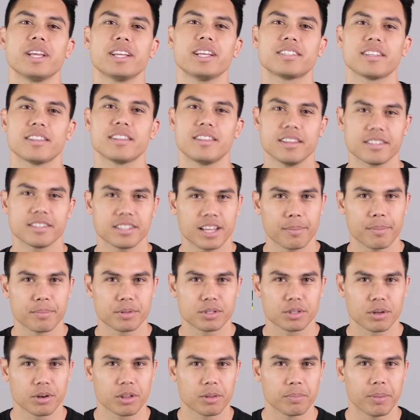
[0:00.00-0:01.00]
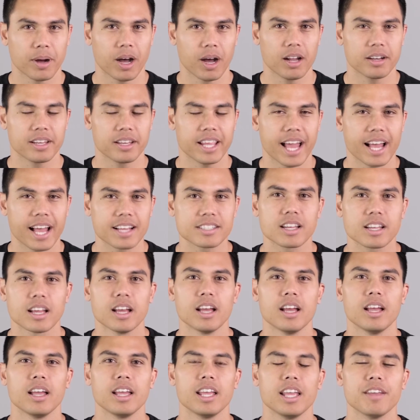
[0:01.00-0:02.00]
into this episode of the podcast.
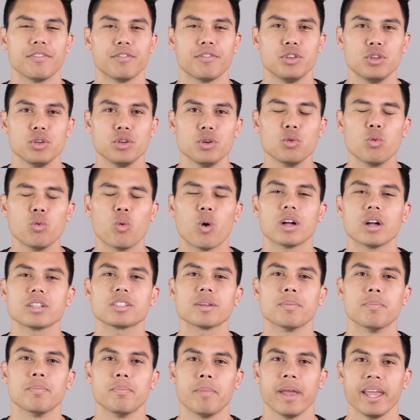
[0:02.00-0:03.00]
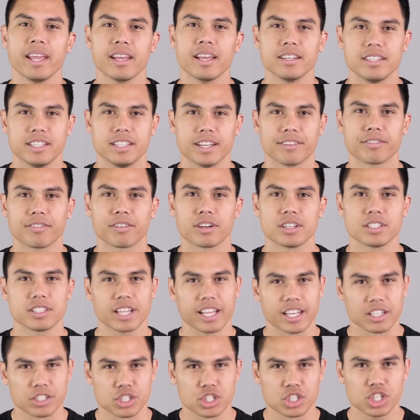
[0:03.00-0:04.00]
If you want to make a
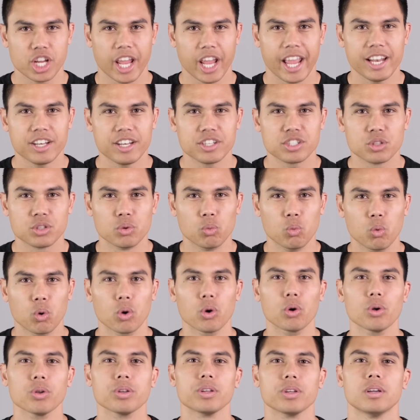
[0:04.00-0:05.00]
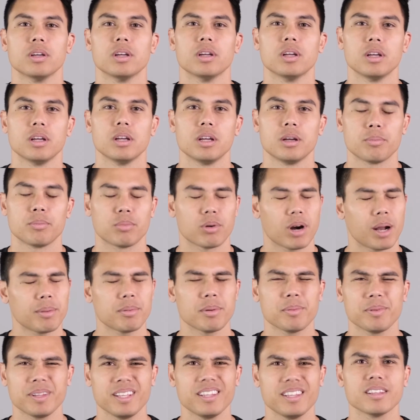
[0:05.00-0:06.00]
difference and change the world,
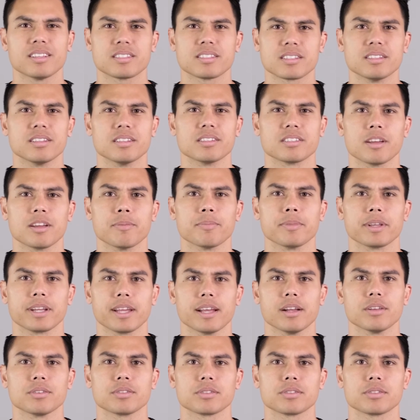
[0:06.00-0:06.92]
probably listen to something else.